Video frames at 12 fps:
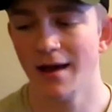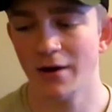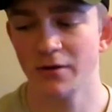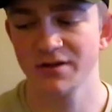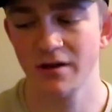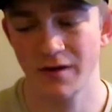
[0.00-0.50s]

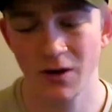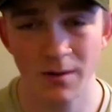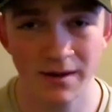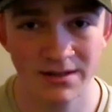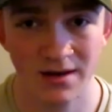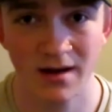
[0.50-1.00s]
And also, if I look a
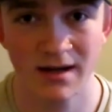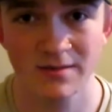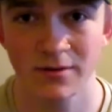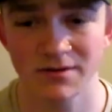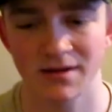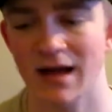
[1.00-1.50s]
bit tired, it's
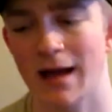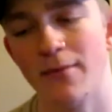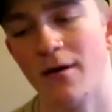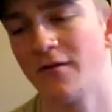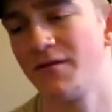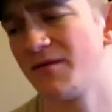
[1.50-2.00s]
because I
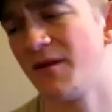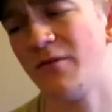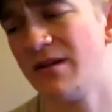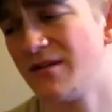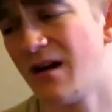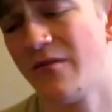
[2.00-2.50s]
am. For some
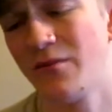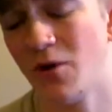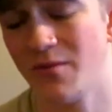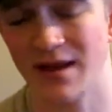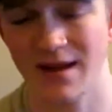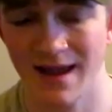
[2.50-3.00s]
reason, I have
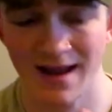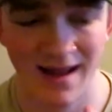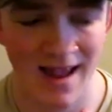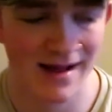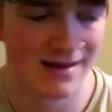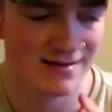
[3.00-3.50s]
not been
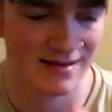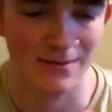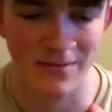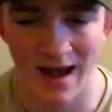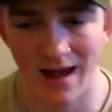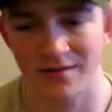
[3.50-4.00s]
getting any
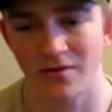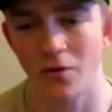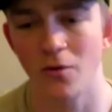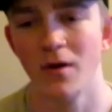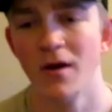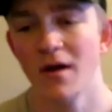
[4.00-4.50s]
sleep at
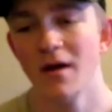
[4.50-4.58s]
all.